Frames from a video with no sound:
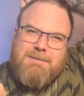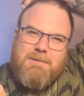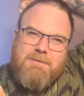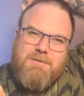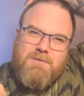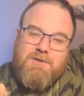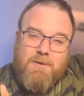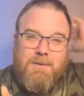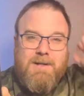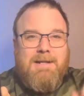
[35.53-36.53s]
but it was
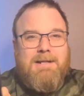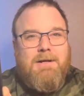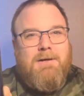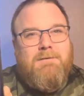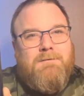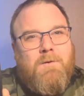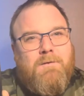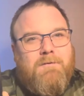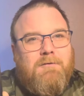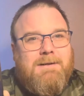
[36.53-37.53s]
also in the 4
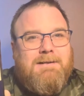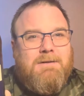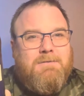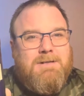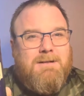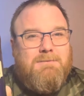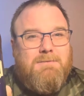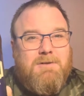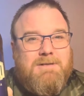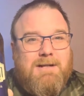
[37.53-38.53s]
for 3 deal, so it
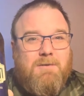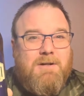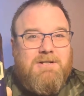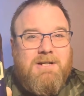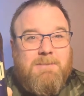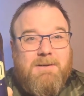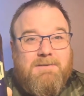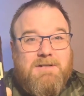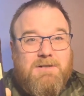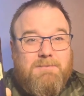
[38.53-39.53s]
works out quite cheap if
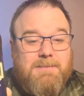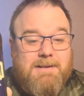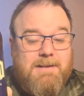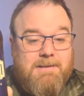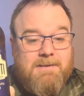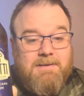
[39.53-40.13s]
it's a good beer.